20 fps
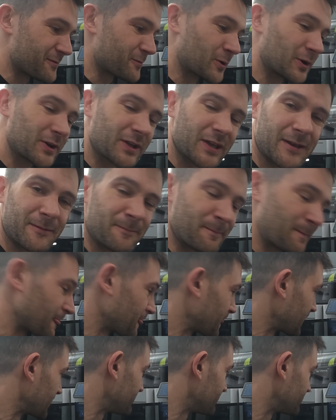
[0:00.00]
working.
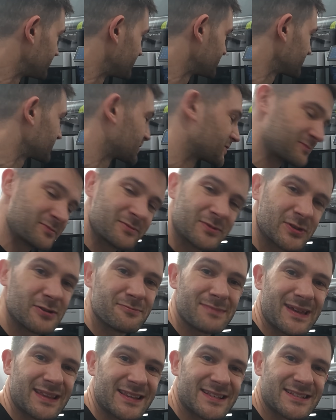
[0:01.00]
Couldn't
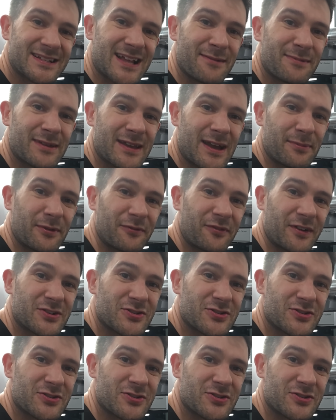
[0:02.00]
make this timing up if I